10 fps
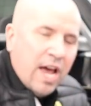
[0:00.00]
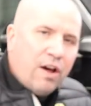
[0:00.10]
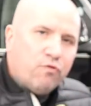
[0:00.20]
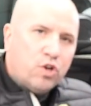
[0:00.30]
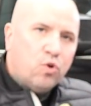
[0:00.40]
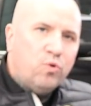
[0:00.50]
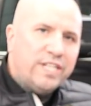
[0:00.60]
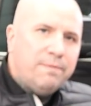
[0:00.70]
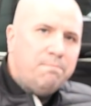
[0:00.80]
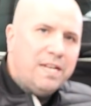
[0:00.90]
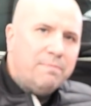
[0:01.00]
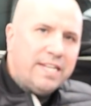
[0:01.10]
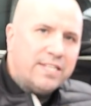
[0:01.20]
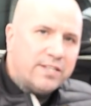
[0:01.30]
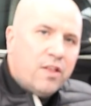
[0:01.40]
and record in
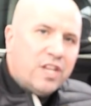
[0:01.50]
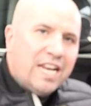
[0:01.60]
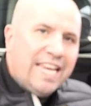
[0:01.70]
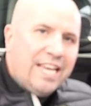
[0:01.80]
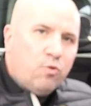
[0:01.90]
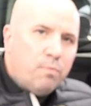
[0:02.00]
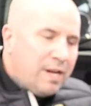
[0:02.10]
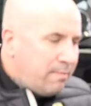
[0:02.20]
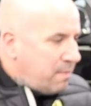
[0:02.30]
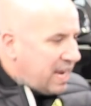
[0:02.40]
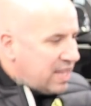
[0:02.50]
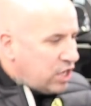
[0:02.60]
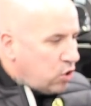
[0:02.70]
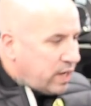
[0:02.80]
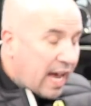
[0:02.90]
millimetres, the legal minimum in
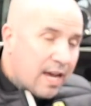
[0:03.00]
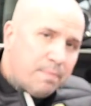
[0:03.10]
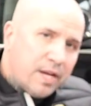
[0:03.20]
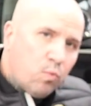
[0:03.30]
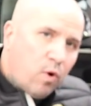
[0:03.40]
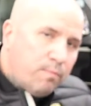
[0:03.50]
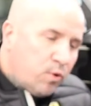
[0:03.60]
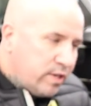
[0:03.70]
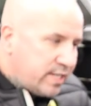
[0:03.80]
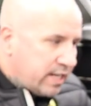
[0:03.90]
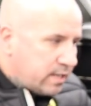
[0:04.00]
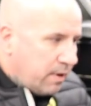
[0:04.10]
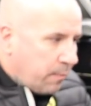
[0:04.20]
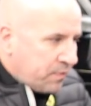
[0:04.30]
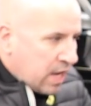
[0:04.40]
the UK being 1.6
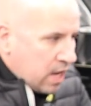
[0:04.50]
mil.